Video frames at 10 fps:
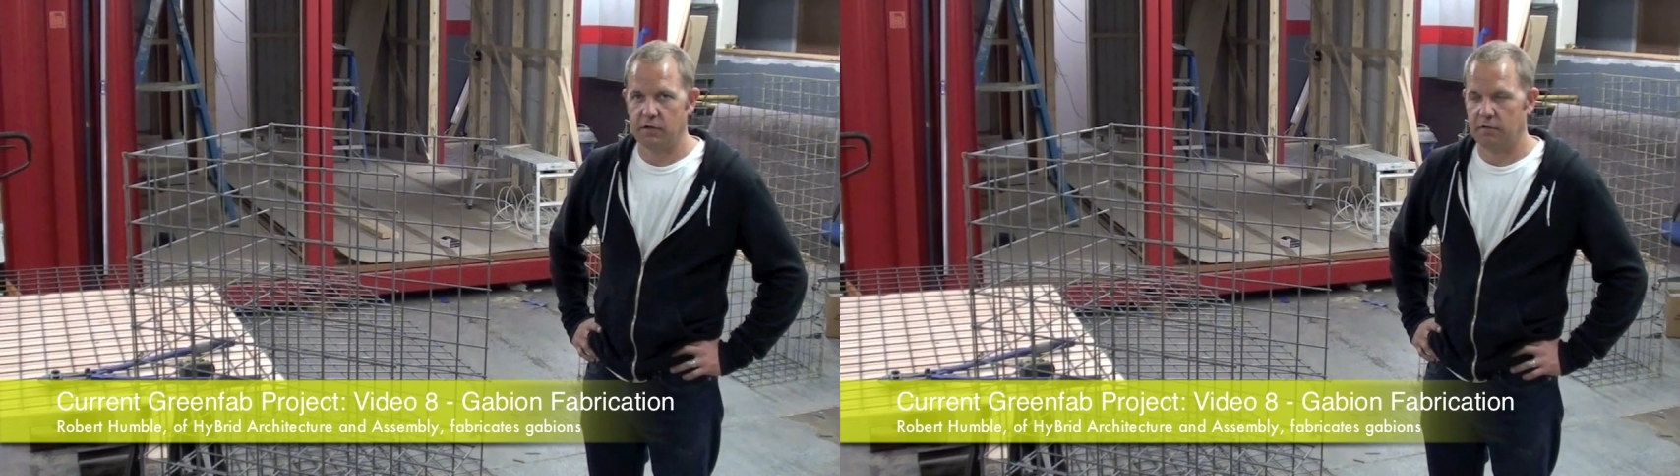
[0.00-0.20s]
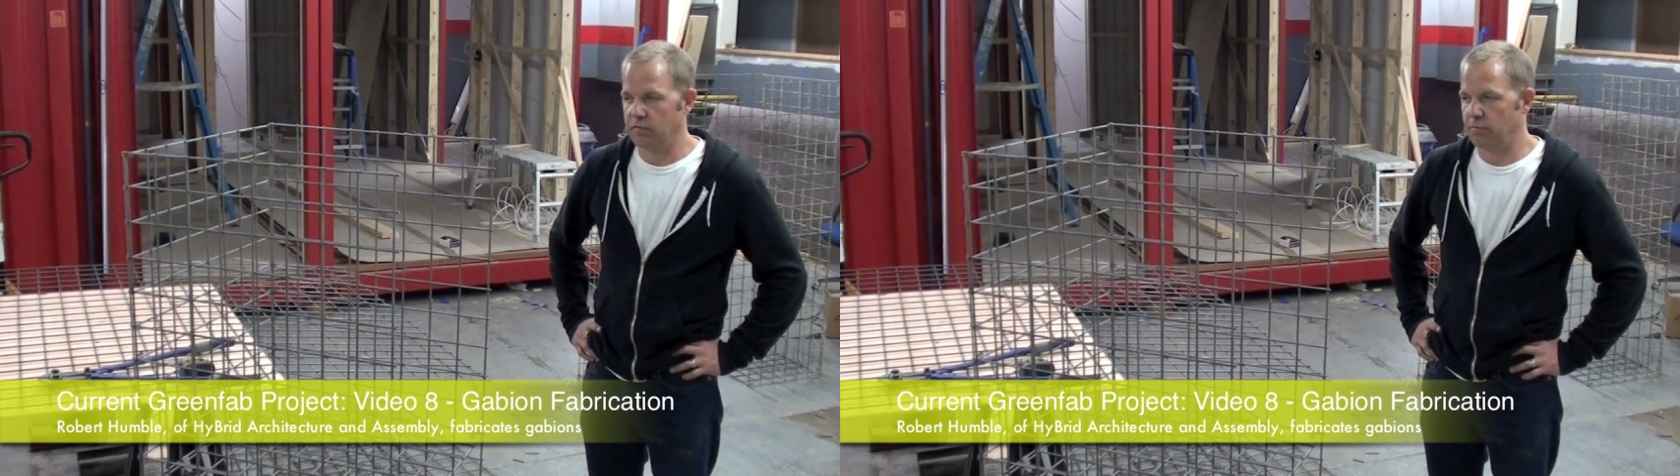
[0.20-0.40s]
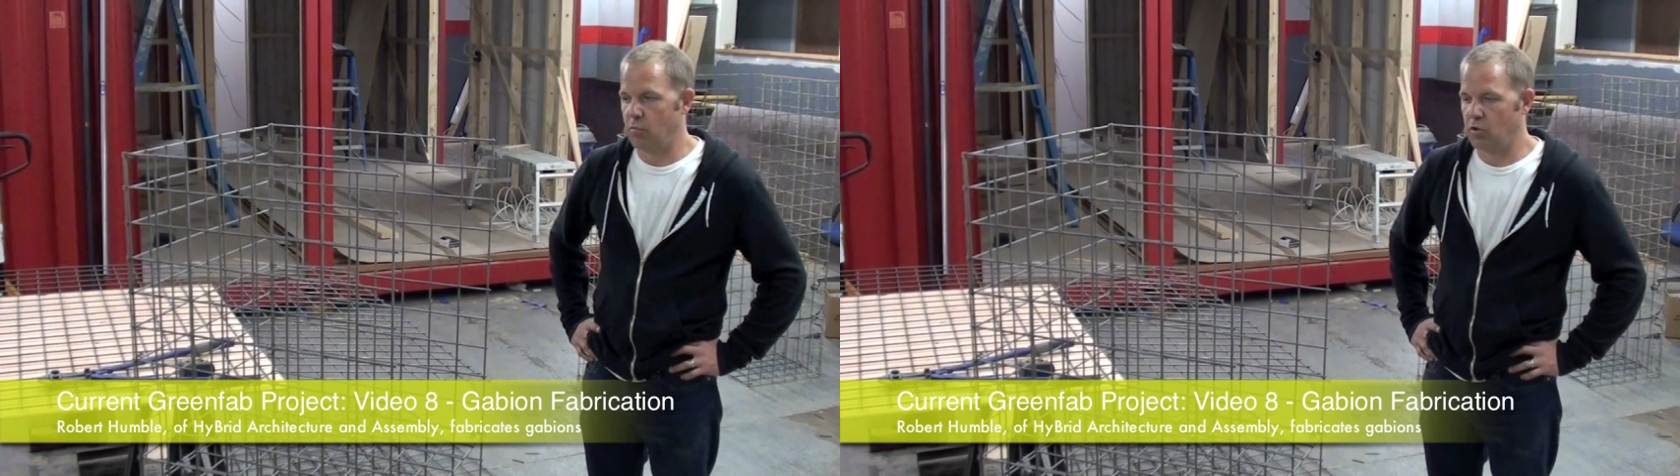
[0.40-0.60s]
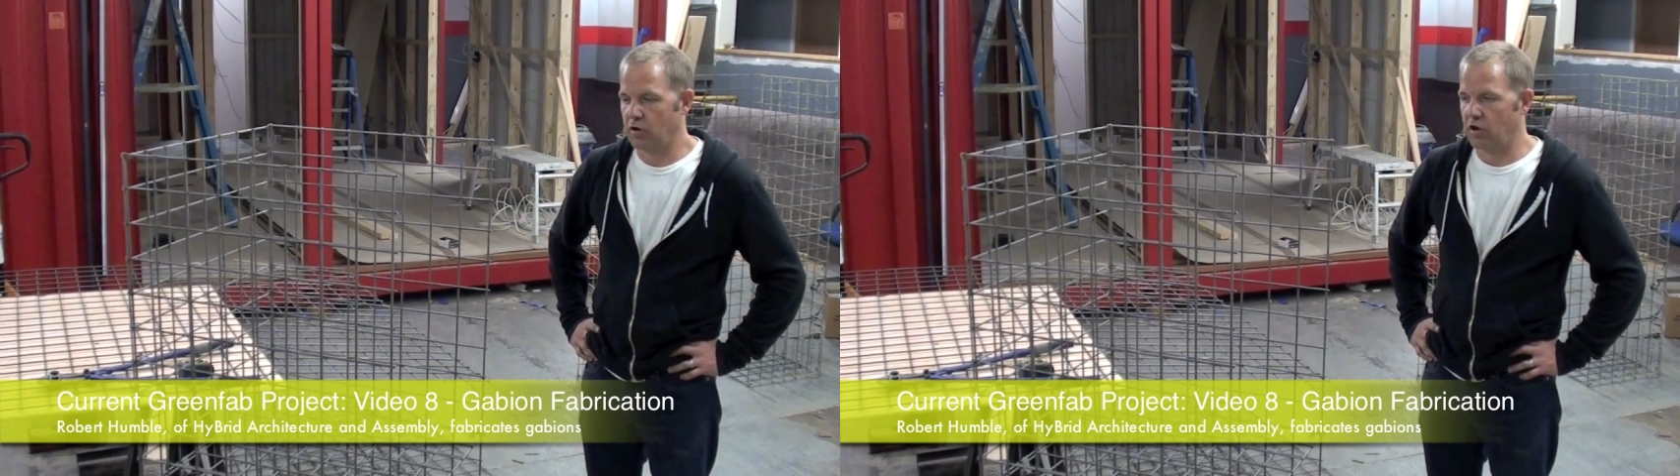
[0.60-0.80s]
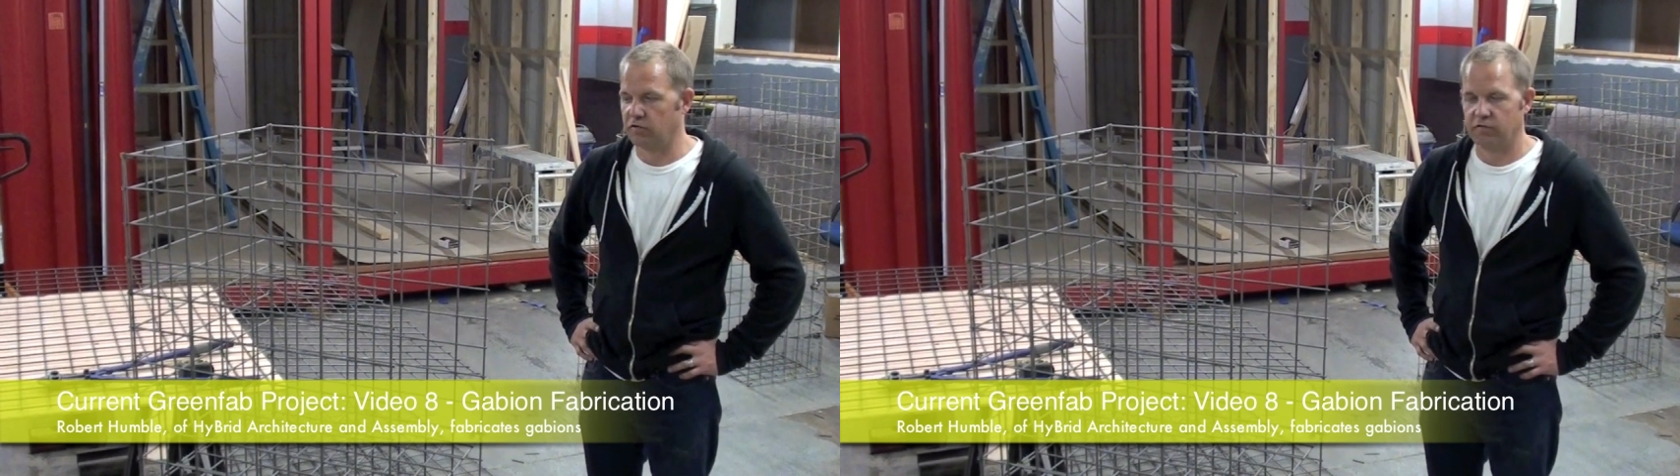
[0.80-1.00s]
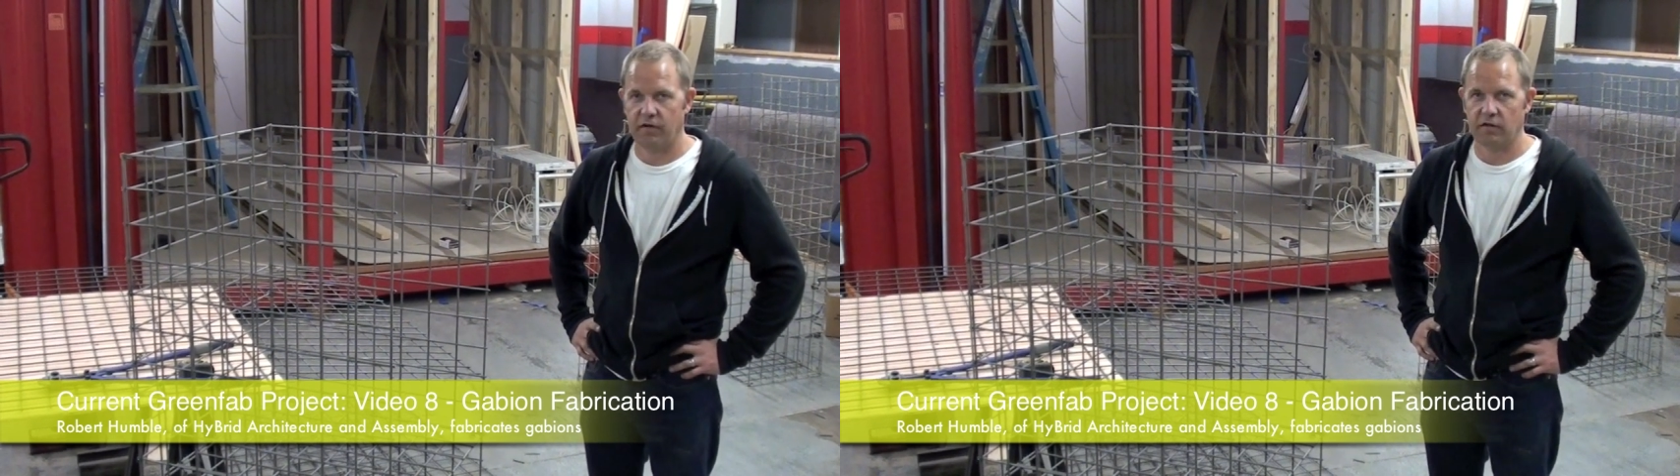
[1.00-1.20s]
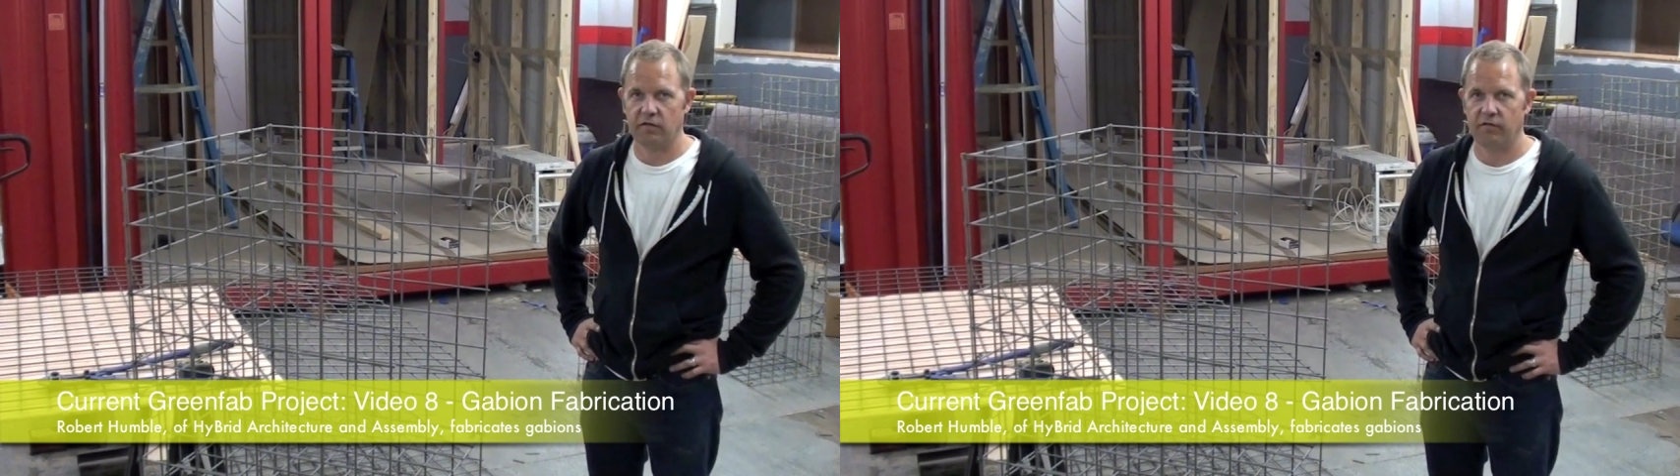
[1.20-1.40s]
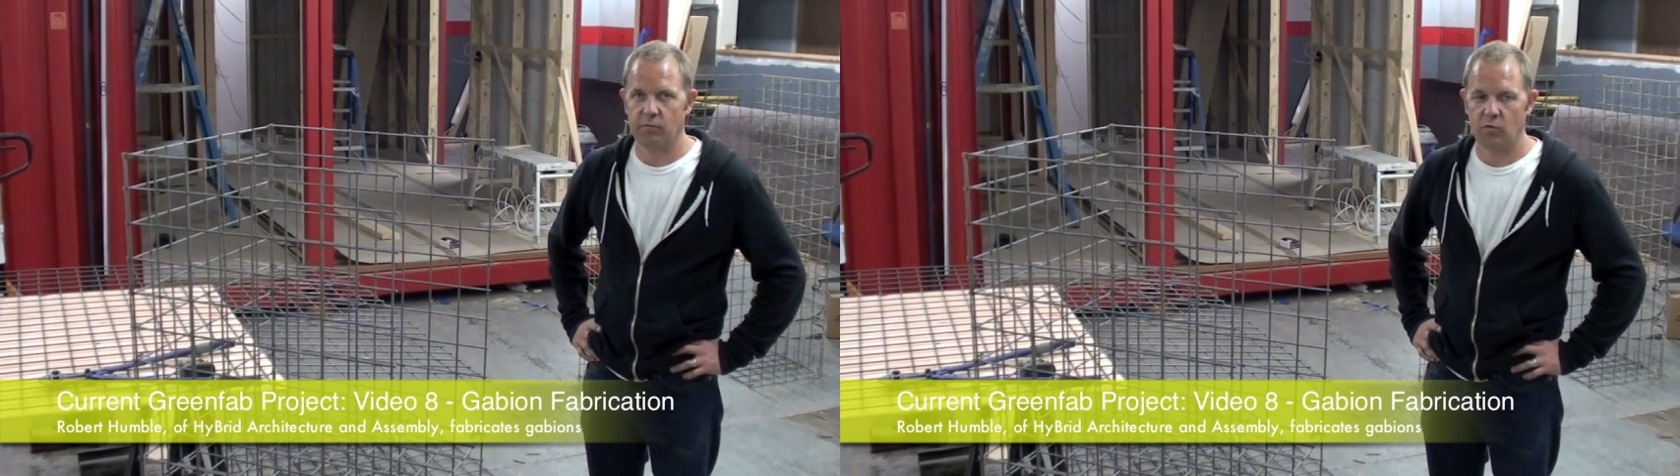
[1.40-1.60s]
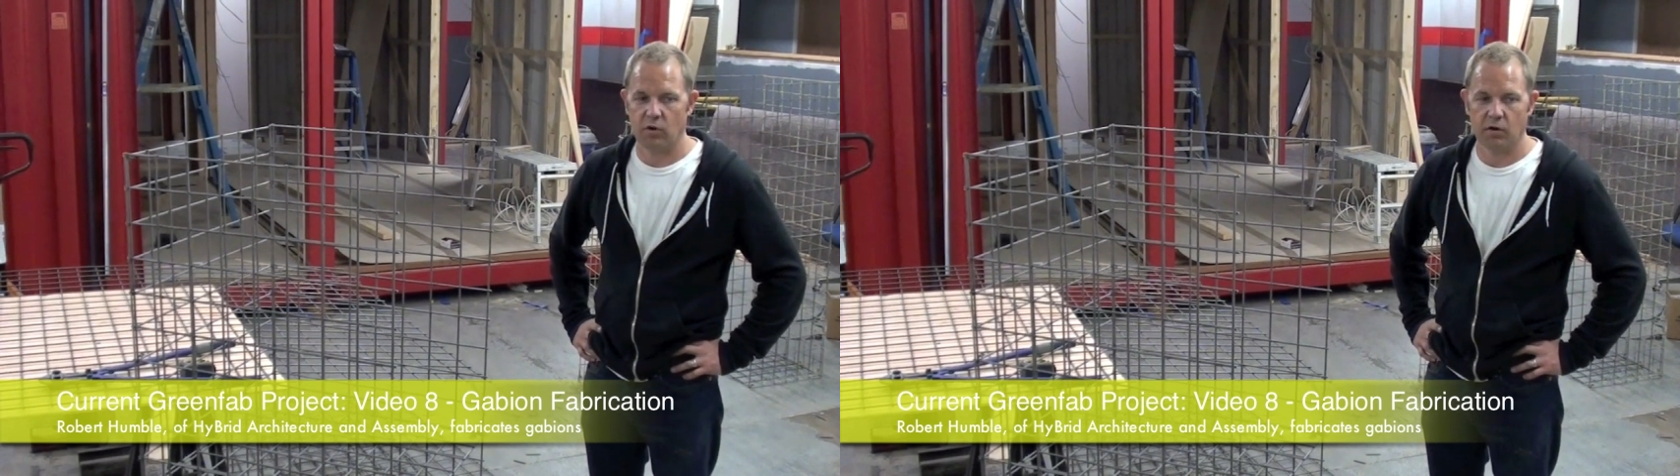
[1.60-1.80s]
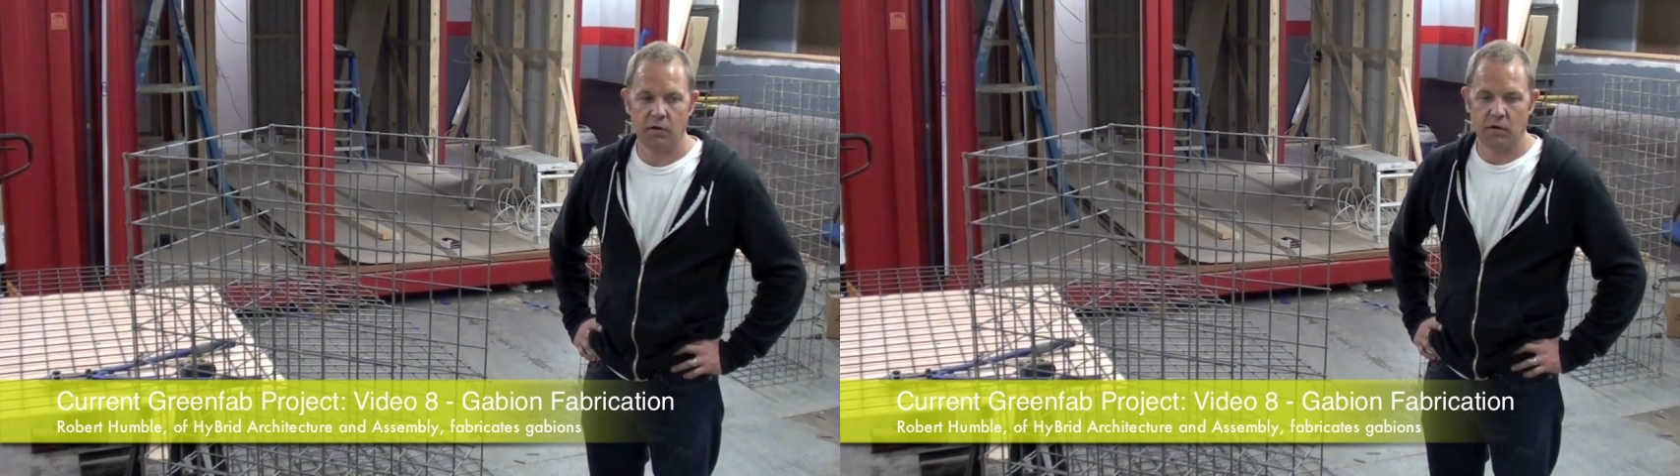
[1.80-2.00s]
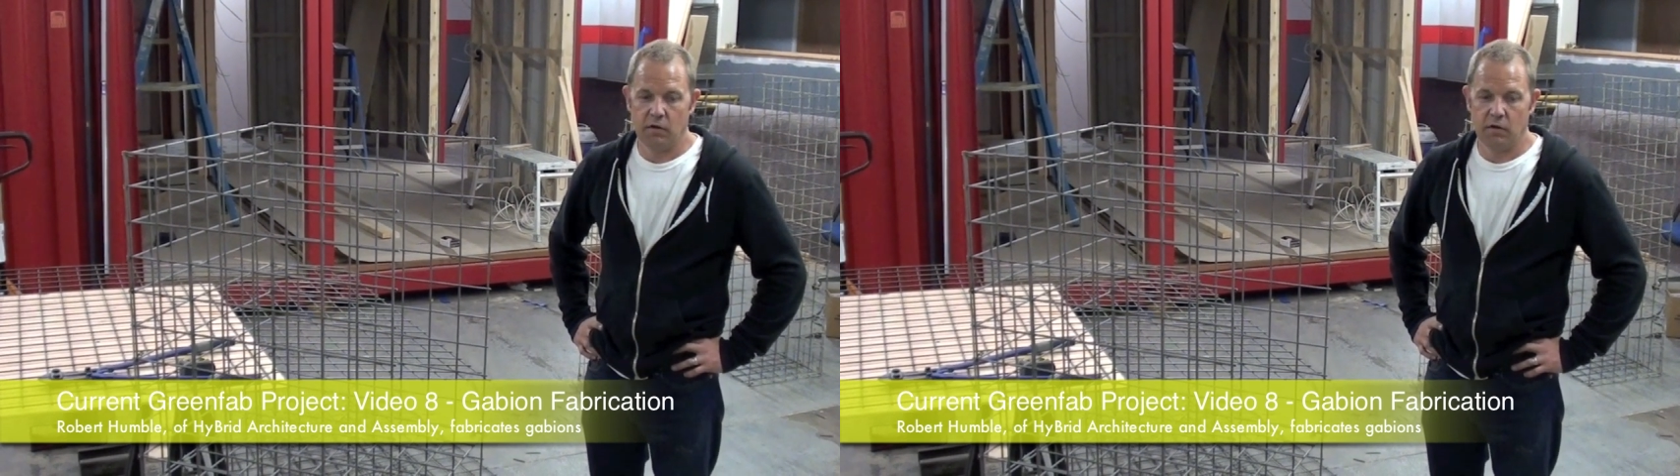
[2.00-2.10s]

it's more cost effective and more